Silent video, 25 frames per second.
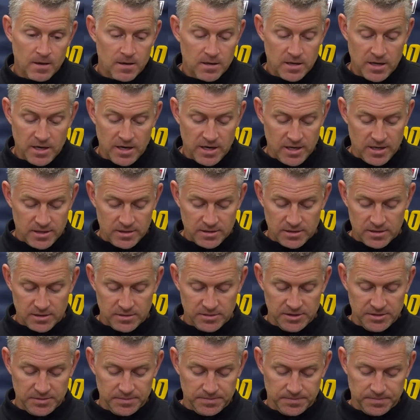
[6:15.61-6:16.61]
Yeah, I
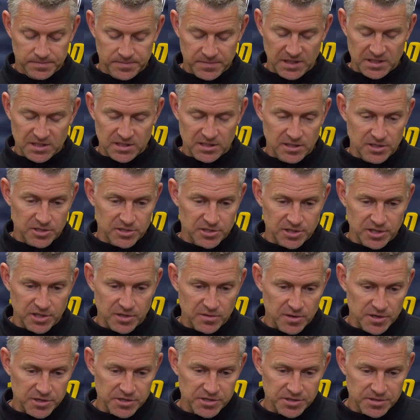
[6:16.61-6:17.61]
mean that's an interesting
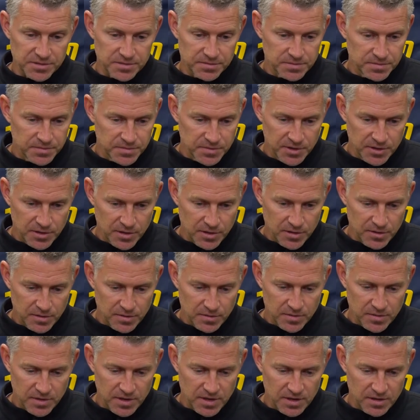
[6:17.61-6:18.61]
question. You
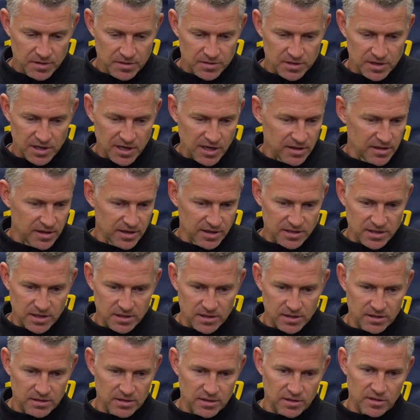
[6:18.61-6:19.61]
know, uh, there's a lot of things I
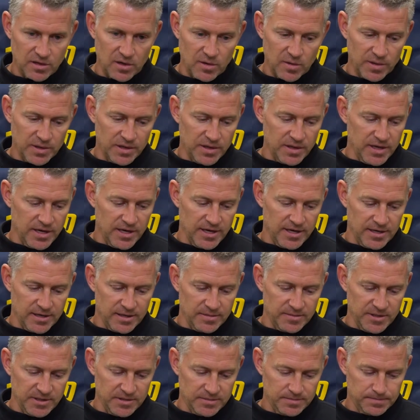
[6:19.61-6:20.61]
think that go into that.
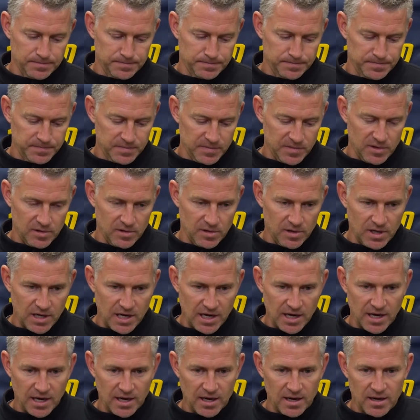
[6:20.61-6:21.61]
I mean, you know,
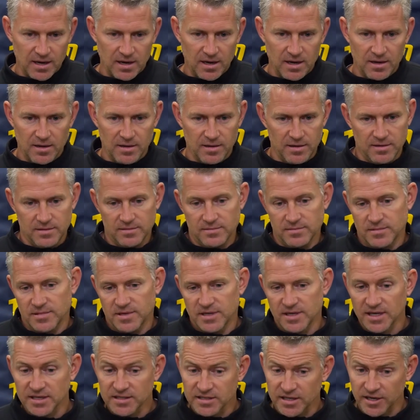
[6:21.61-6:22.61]

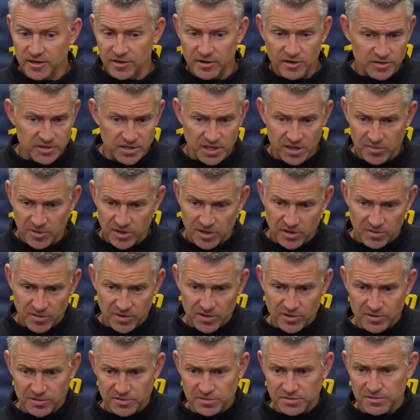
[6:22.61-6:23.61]
I like taking our team on the
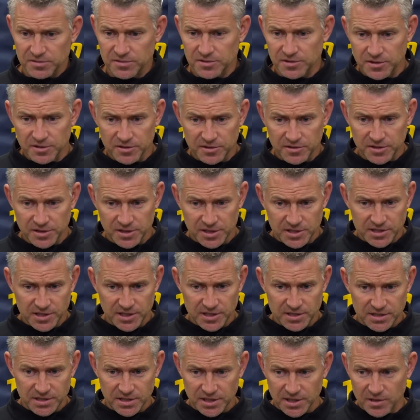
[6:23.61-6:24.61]
road. You know, you get a
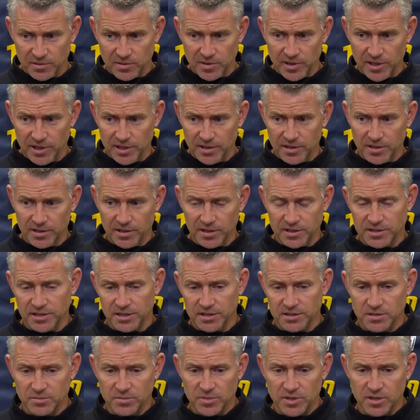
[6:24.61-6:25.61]
chance to get away, you get a
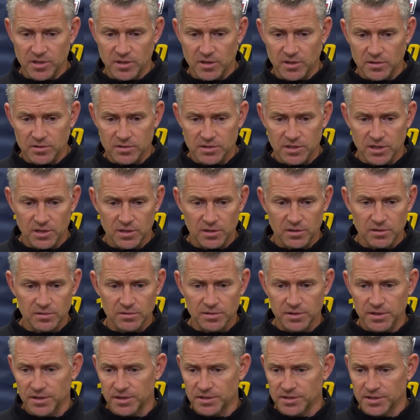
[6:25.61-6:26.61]
chance to be in a hotel,
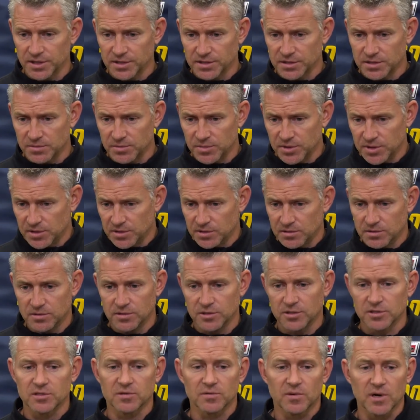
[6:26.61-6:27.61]
you get a chance to be
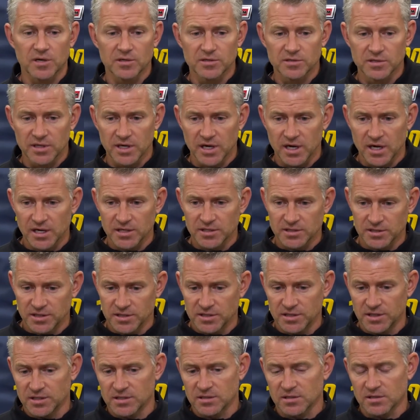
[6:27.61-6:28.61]
just around your guys, you get
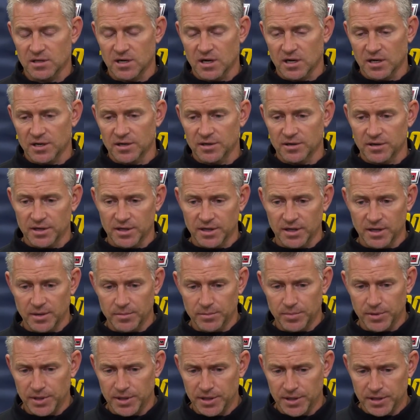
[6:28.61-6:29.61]
a chance to lock in on a
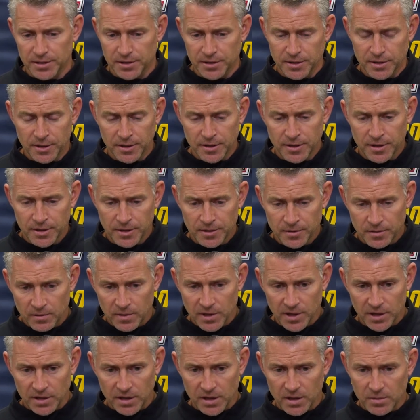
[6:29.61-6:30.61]
game plan,
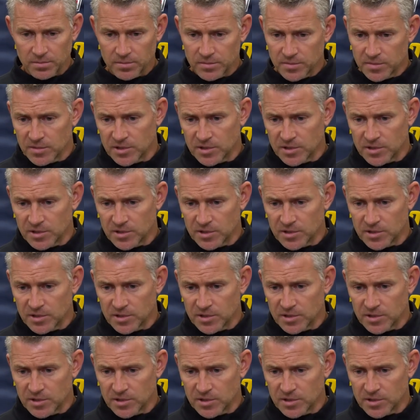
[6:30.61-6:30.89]
wake up.